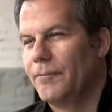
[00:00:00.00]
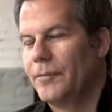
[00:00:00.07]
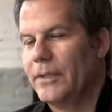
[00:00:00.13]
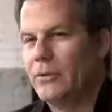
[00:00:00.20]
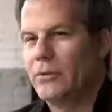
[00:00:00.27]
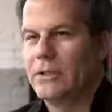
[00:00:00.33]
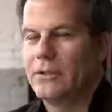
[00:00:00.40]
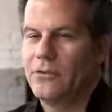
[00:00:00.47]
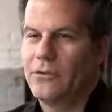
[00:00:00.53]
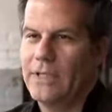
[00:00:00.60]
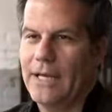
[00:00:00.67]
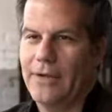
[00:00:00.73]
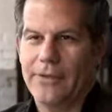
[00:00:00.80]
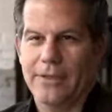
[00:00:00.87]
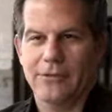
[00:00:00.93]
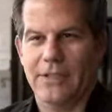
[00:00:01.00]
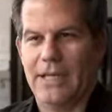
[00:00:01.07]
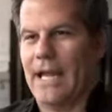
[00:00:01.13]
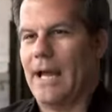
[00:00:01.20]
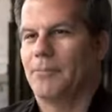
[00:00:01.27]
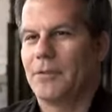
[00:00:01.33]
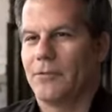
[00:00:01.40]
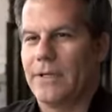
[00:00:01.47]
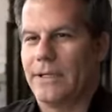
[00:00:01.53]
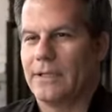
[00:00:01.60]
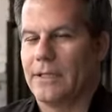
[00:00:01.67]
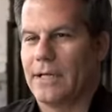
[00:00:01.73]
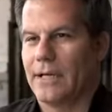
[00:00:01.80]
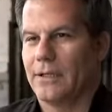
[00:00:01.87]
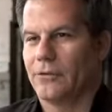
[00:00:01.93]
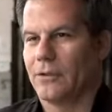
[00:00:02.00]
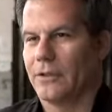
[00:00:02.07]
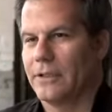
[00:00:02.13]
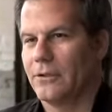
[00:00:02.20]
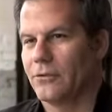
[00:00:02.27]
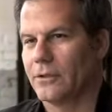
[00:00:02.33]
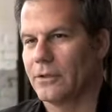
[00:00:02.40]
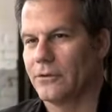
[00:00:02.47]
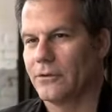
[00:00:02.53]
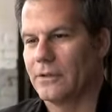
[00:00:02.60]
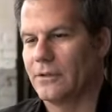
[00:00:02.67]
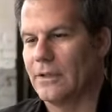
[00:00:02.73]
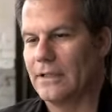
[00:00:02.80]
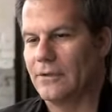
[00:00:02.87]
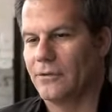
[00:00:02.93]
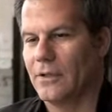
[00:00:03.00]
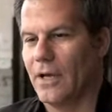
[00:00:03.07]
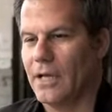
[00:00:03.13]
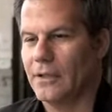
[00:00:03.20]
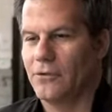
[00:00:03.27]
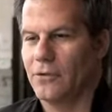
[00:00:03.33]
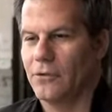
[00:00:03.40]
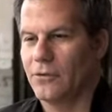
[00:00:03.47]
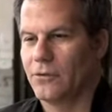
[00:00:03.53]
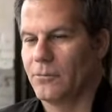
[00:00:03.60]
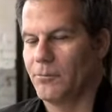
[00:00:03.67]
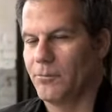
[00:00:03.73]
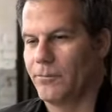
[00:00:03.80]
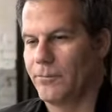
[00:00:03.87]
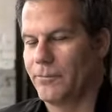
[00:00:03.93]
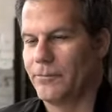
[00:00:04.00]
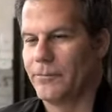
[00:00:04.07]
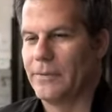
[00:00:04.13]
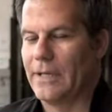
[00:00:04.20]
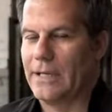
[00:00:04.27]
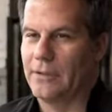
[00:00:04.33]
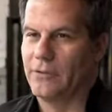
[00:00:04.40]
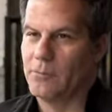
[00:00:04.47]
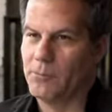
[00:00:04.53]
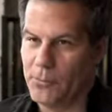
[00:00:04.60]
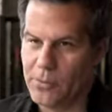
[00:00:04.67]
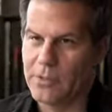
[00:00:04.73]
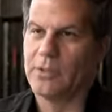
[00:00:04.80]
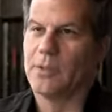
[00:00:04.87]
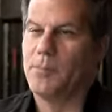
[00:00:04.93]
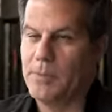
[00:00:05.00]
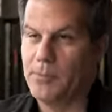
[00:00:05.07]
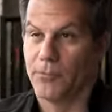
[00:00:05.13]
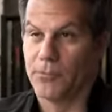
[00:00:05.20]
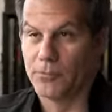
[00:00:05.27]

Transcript: you can see how that's captivated national interest. It, it's not just, and it's important that people from